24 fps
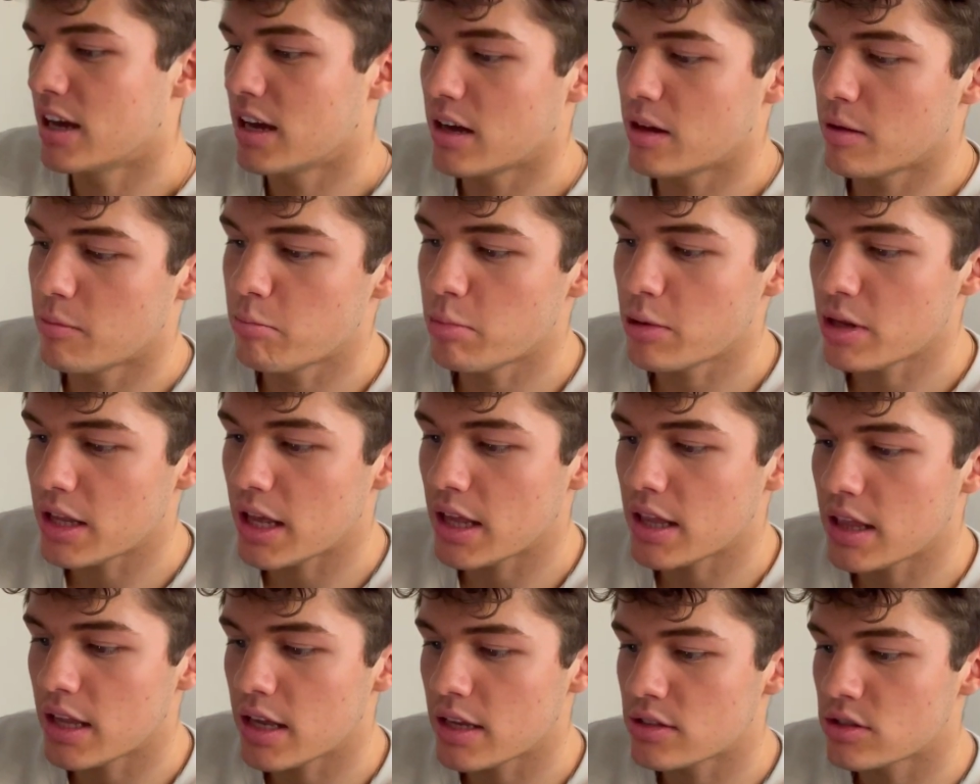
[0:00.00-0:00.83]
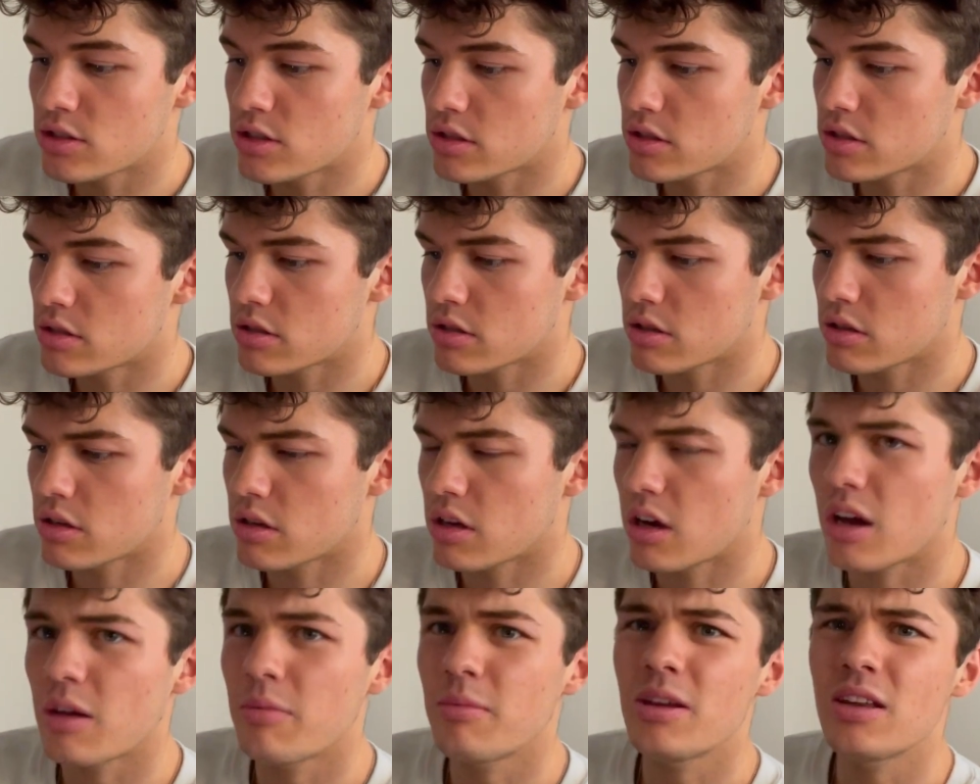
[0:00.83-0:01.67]
but then there's just,
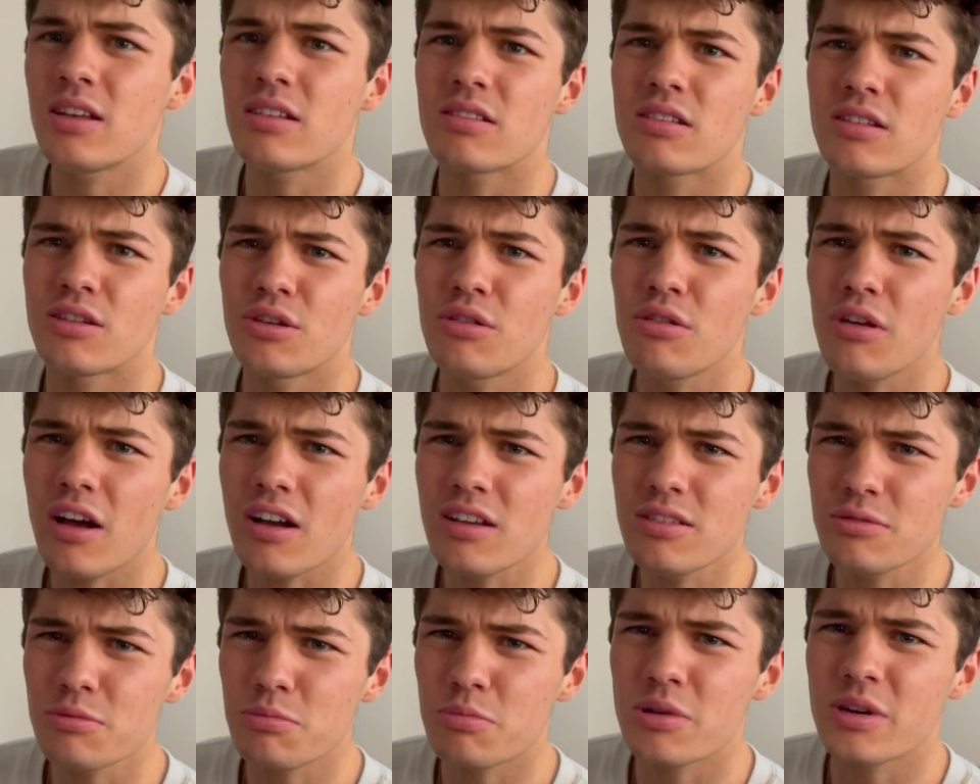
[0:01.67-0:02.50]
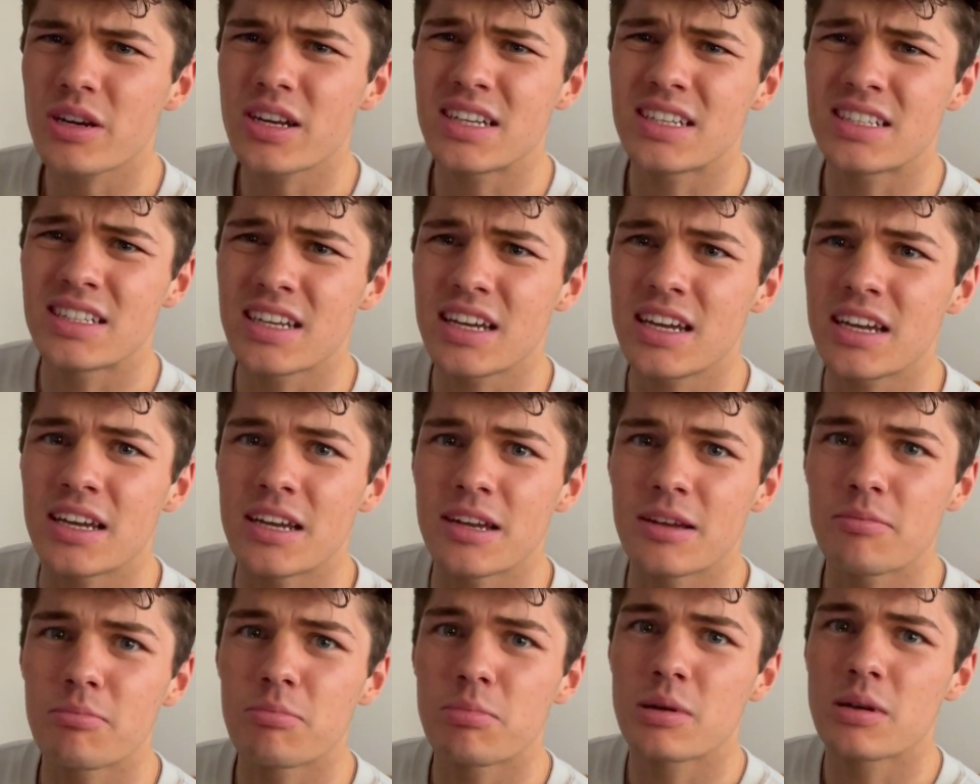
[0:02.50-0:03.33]
I mean, you guys are pretty
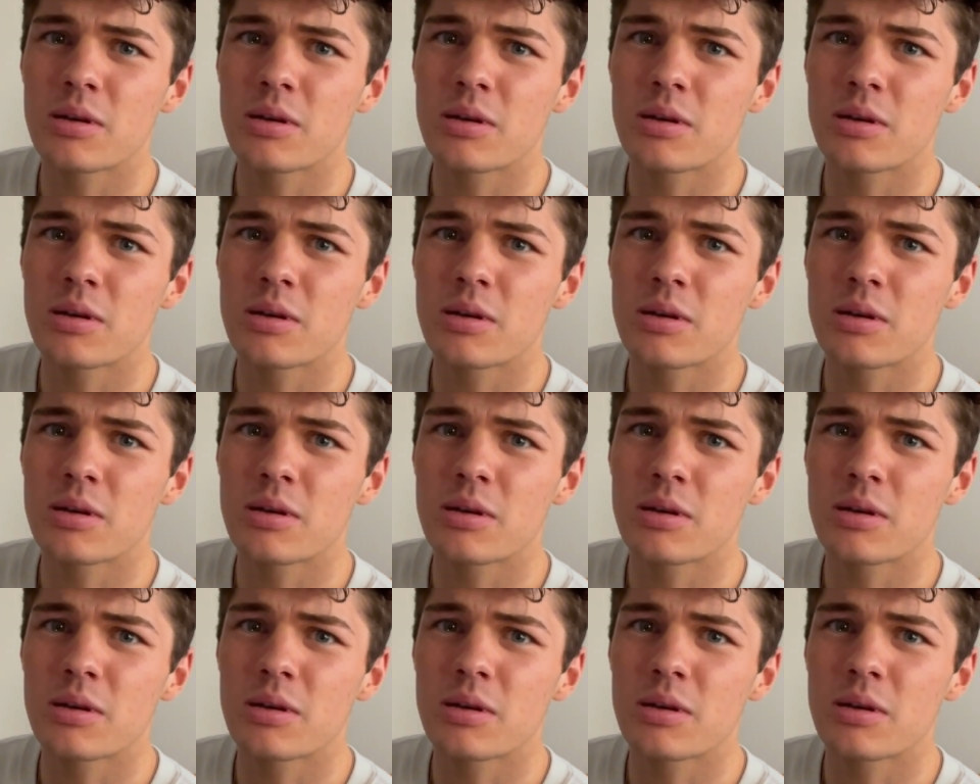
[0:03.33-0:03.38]
deep.